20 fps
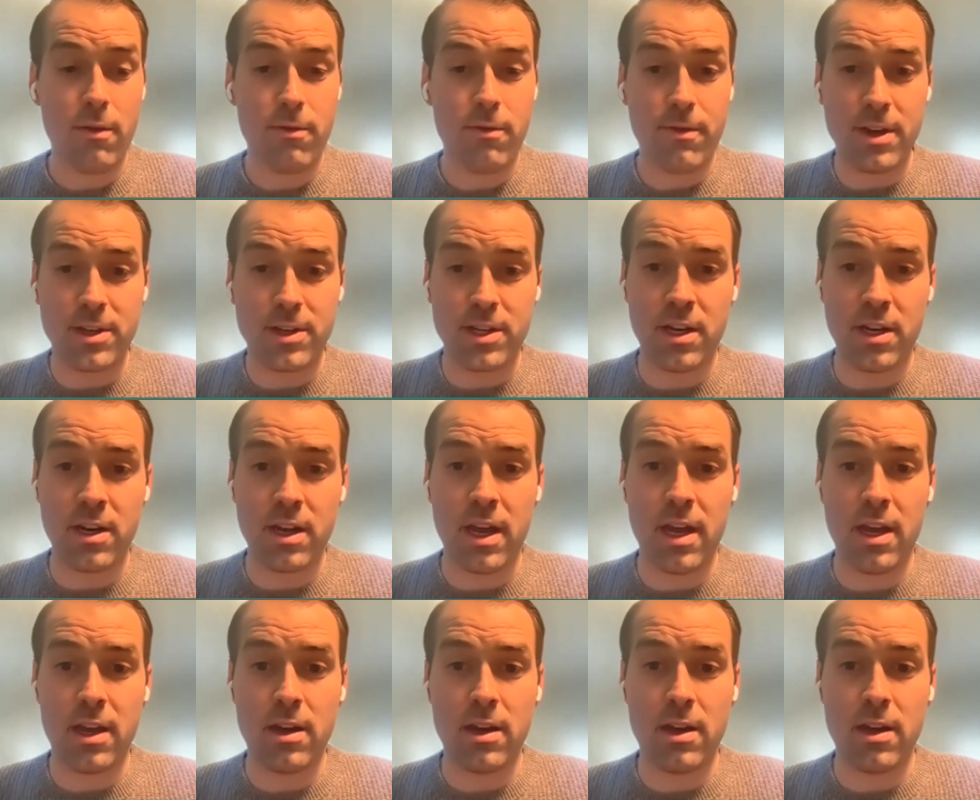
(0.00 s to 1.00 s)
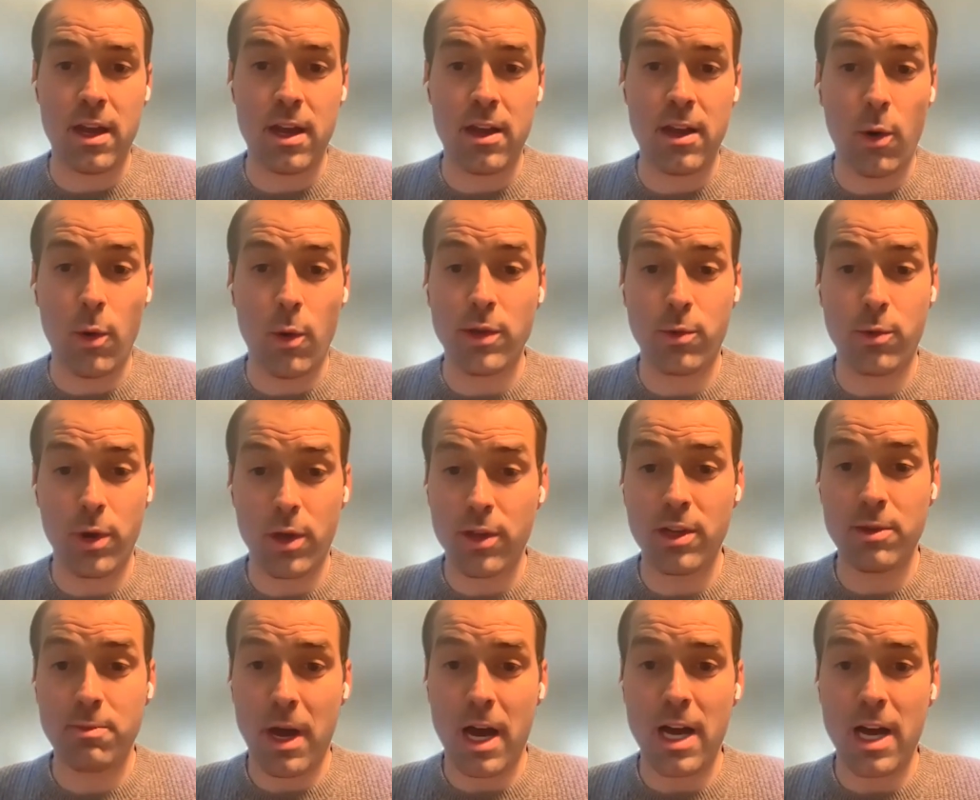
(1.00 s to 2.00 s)
efficient and go as
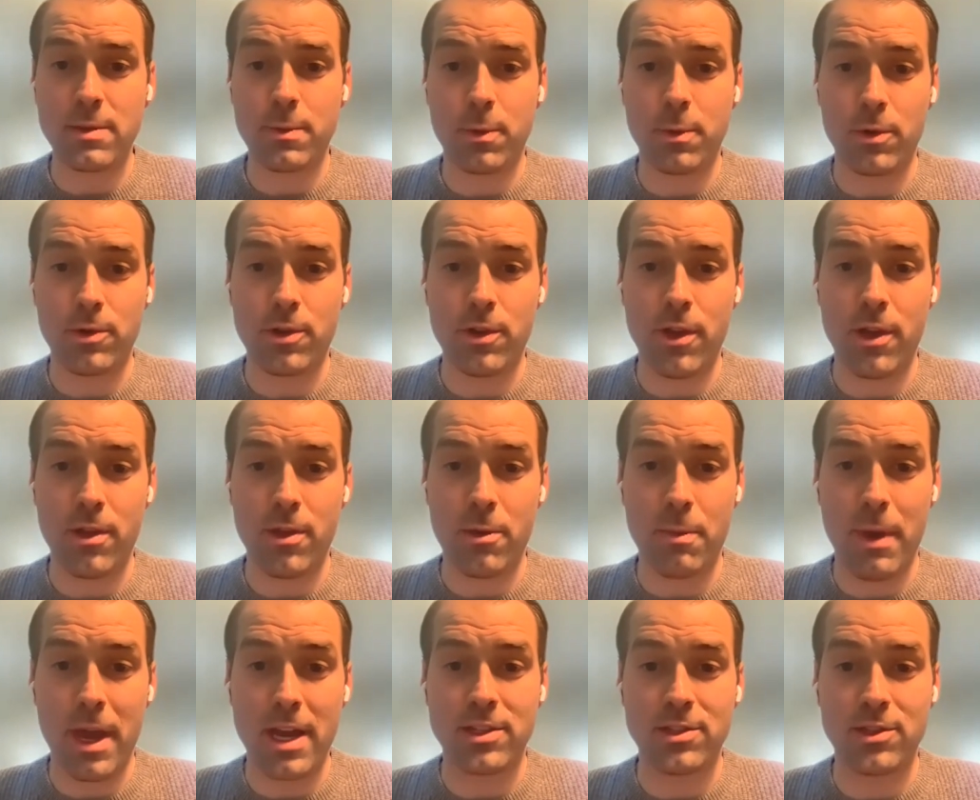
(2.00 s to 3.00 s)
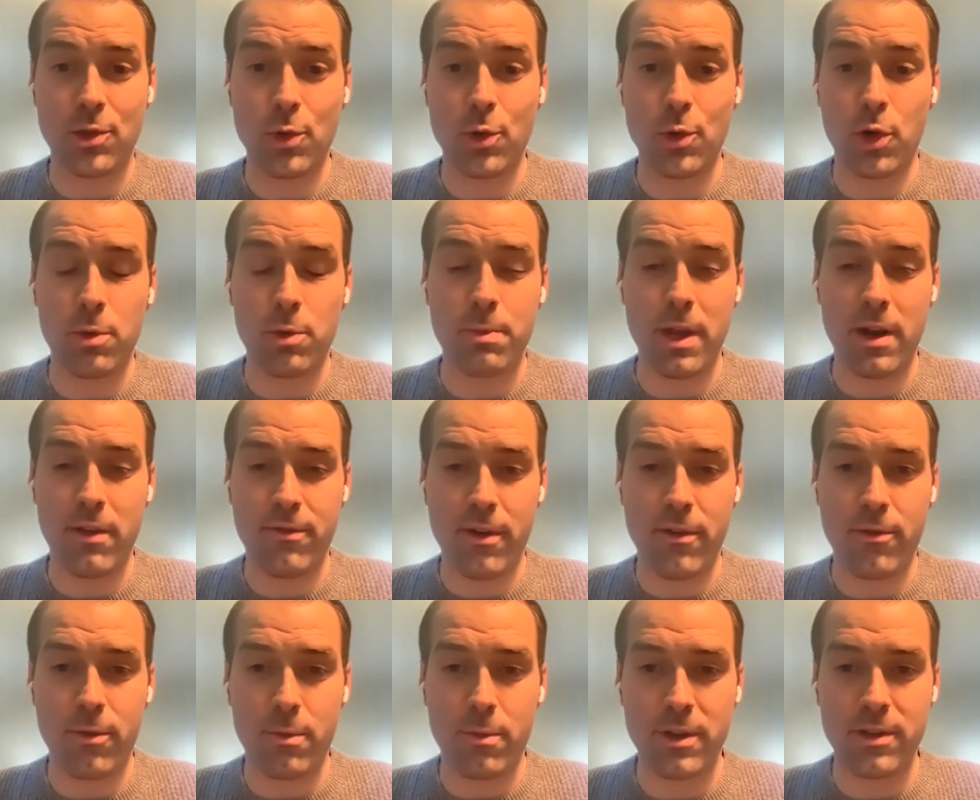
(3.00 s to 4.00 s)
quickly as possible so that the patients who could
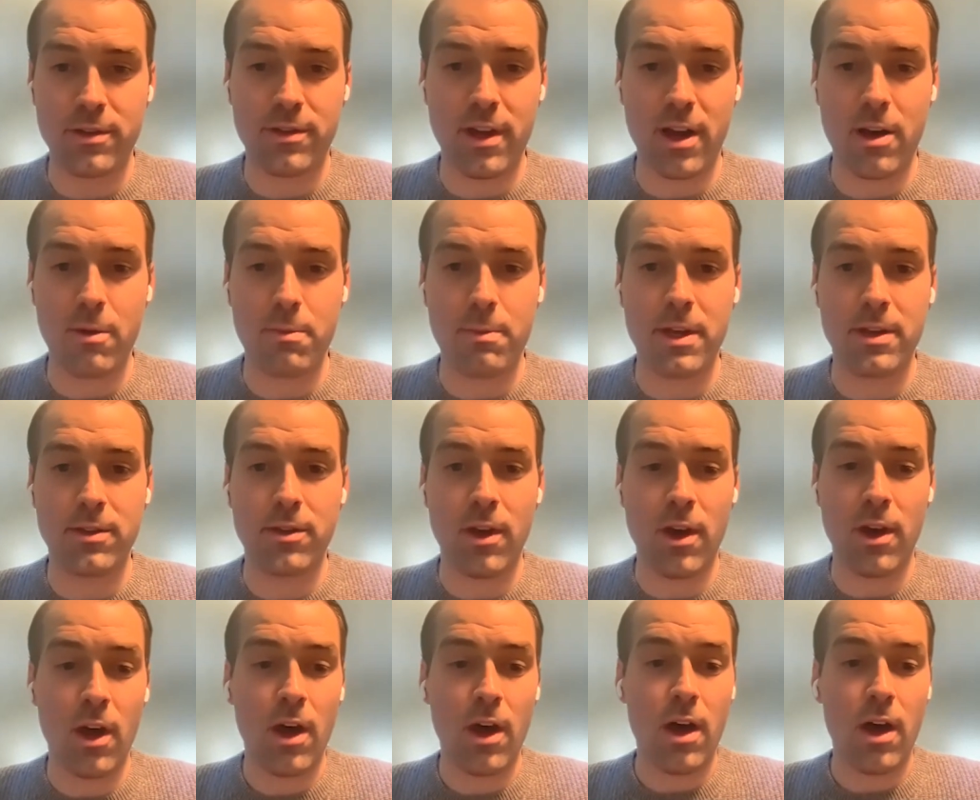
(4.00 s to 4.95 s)
benefit from these therapies